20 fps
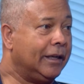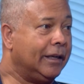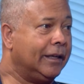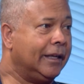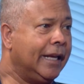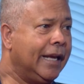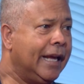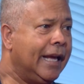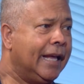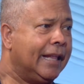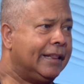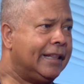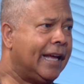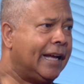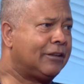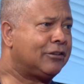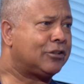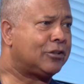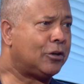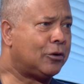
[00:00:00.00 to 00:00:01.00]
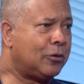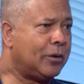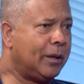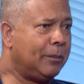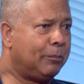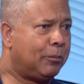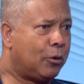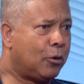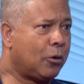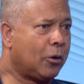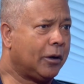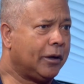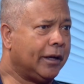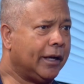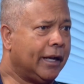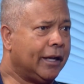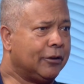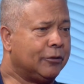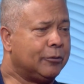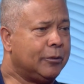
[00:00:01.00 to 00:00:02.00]
And that's so
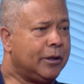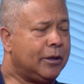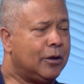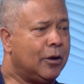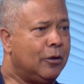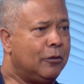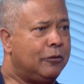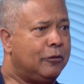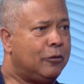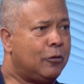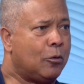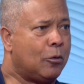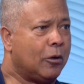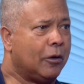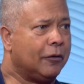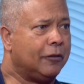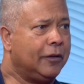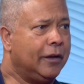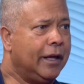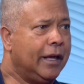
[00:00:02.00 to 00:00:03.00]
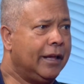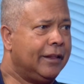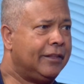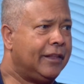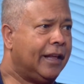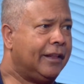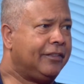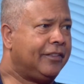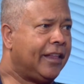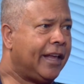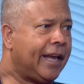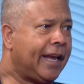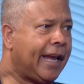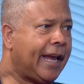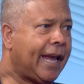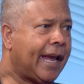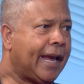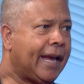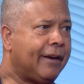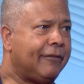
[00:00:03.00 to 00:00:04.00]
important as we go forth, that they
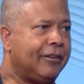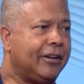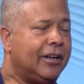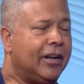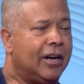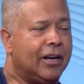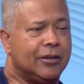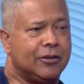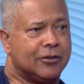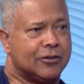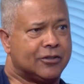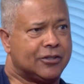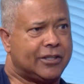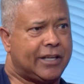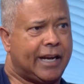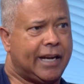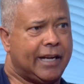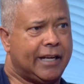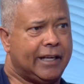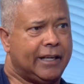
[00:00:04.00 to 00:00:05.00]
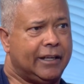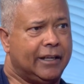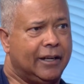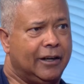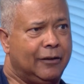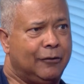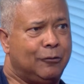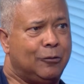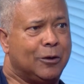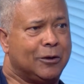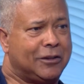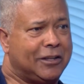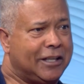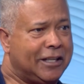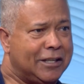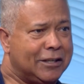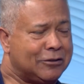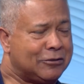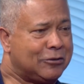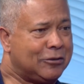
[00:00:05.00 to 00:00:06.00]
have an understanding of what the
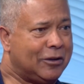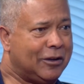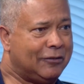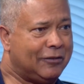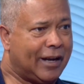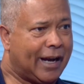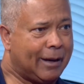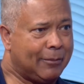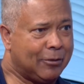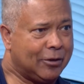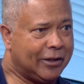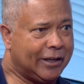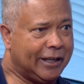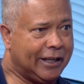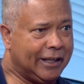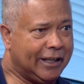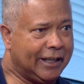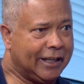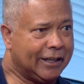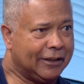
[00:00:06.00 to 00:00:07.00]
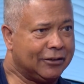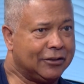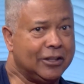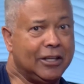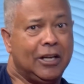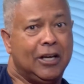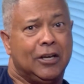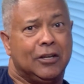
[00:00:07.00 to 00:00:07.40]
history of Aberdeen is.